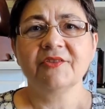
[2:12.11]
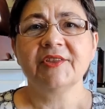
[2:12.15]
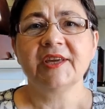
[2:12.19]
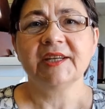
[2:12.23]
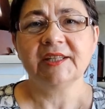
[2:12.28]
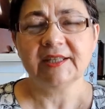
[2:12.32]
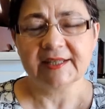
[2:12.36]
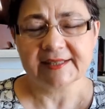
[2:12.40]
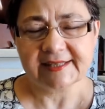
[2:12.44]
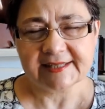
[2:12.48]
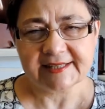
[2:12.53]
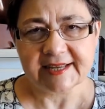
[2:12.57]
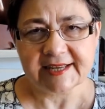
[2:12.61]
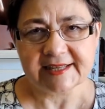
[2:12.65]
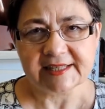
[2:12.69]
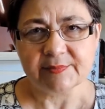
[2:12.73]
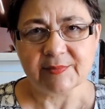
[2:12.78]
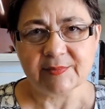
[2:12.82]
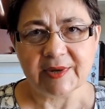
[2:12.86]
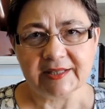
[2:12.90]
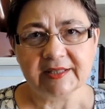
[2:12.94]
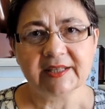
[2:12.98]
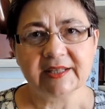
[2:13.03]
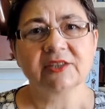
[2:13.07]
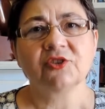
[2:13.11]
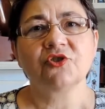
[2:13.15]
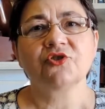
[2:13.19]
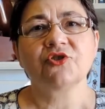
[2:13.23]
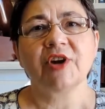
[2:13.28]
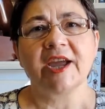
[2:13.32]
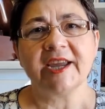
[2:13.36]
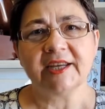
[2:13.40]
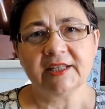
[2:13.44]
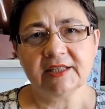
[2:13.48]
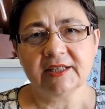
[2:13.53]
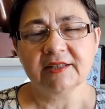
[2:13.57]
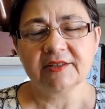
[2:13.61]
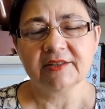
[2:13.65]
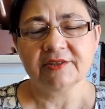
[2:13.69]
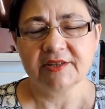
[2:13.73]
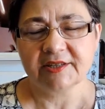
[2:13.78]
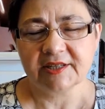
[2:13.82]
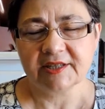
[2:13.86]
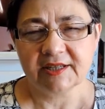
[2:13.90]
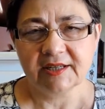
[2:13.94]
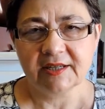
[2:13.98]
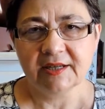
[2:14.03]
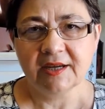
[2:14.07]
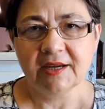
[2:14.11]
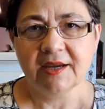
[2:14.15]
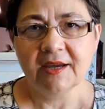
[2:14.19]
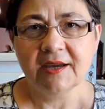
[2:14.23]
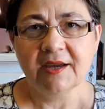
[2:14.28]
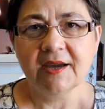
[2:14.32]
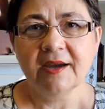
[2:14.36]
That assessment, that rating 3,